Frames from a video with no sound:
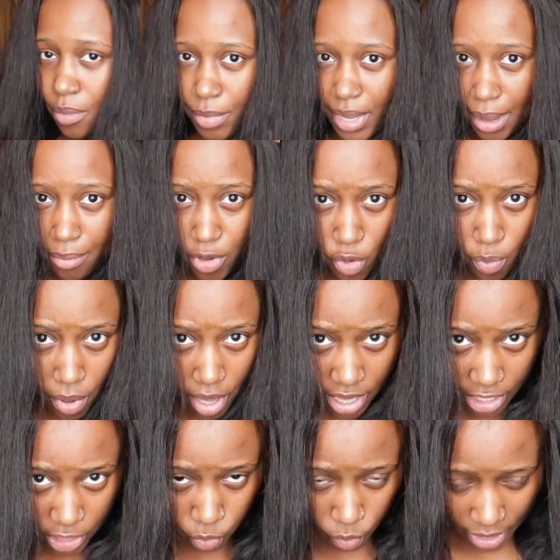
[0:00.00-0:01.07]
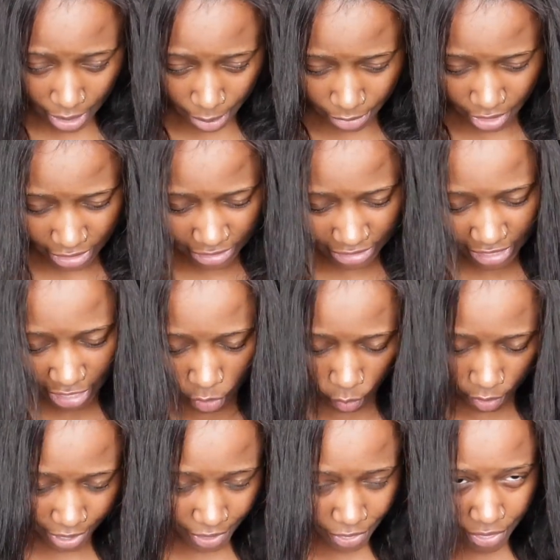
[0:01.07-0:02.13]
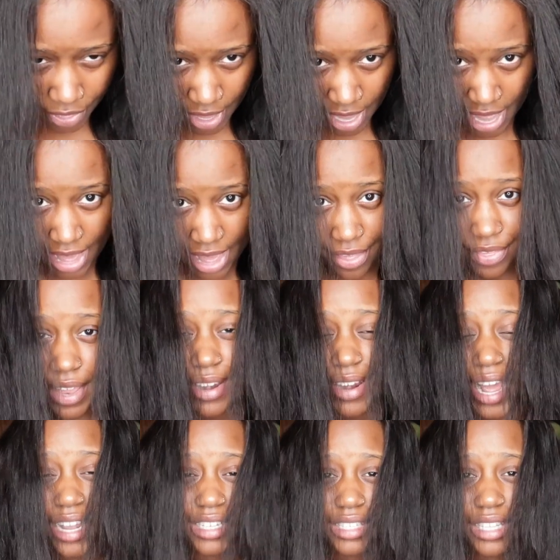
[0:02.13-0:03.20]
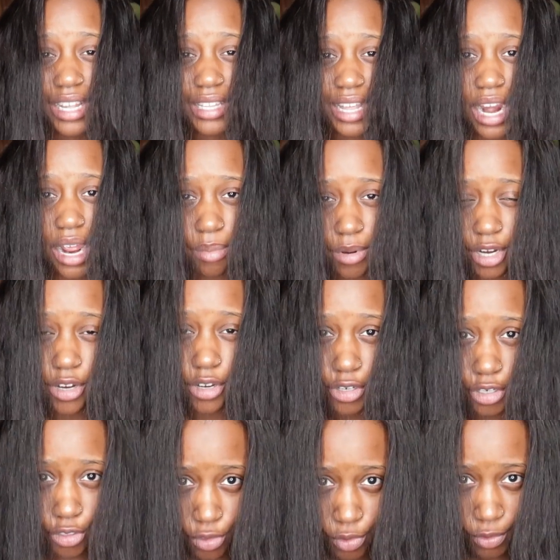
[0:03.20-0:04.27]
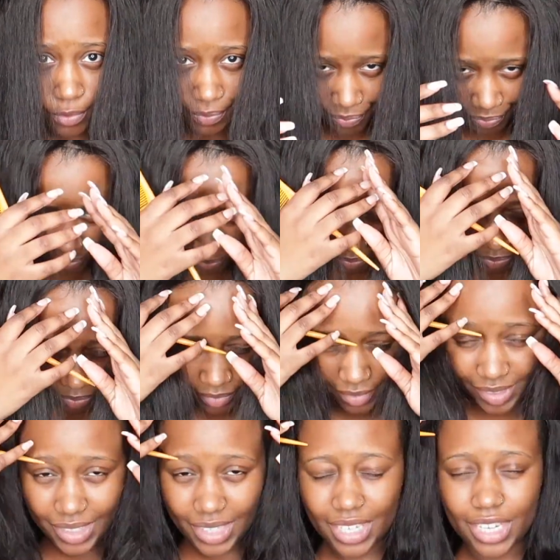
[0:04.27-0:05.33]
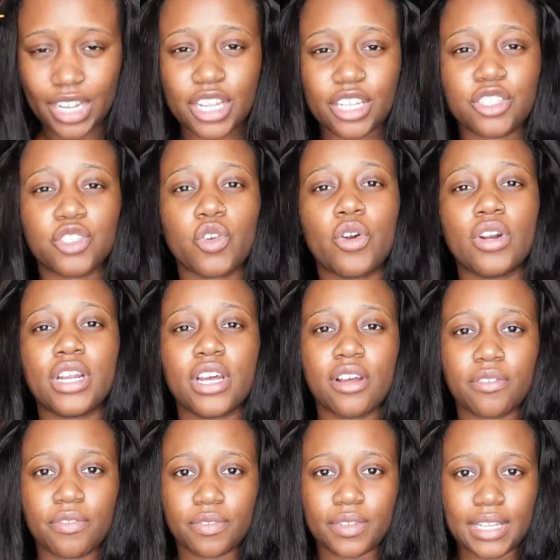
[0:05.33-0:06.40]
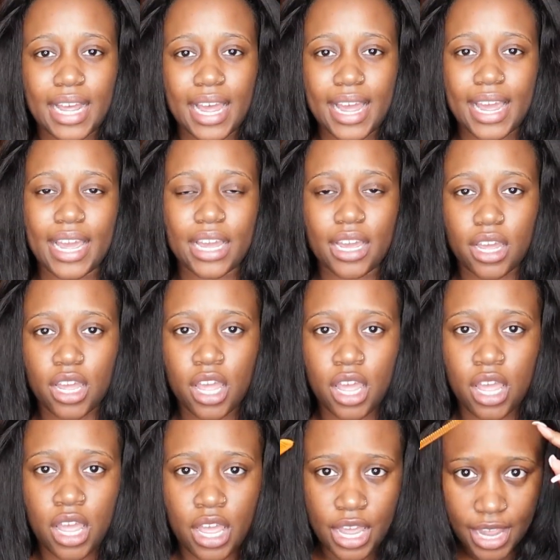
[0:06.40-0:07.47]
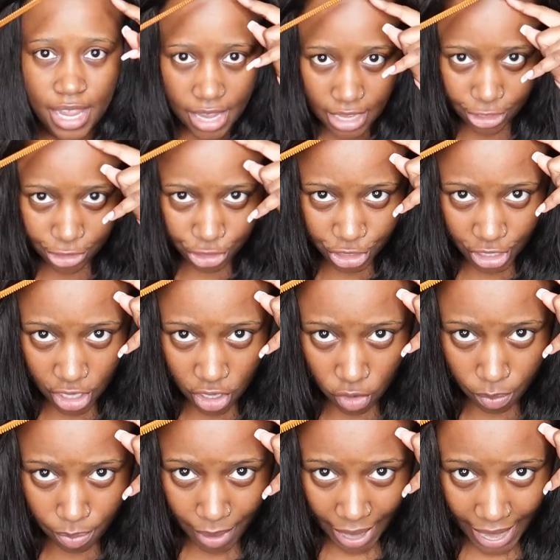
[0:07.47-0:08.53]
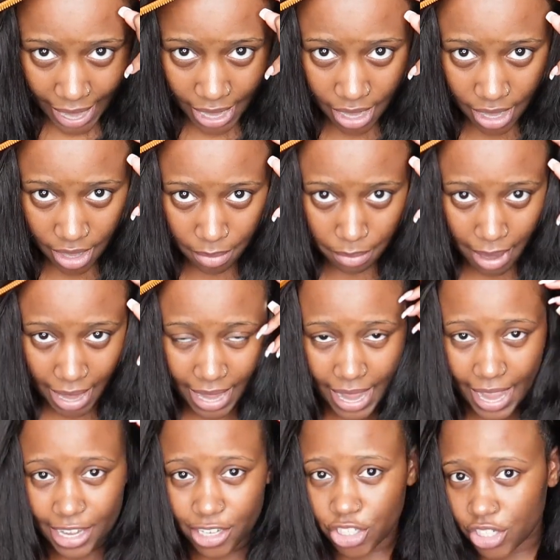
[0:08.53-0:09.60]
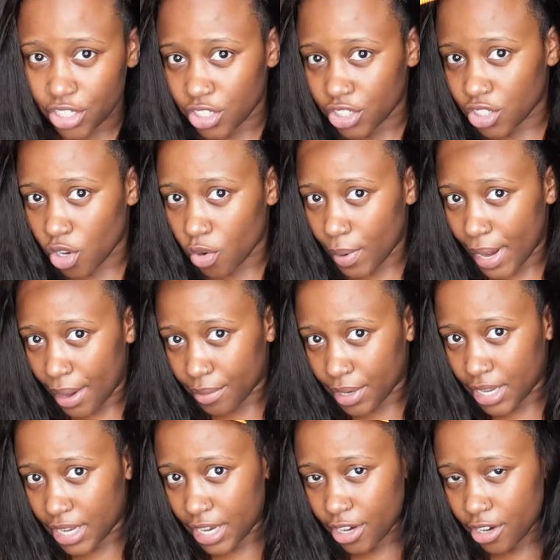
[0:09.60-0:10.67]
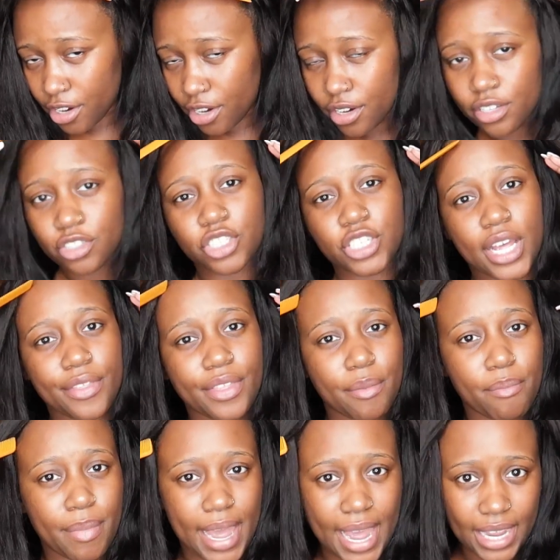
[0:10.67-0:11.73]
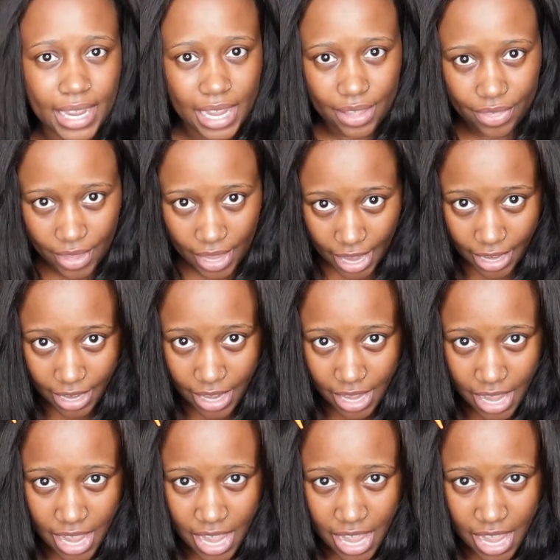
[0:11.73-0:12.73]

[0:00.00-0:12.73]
Yeah, middle part is what I'm gonna stick with. The next thing that I'm gonna do is sort of like gel back my edges around here, gel them back, and then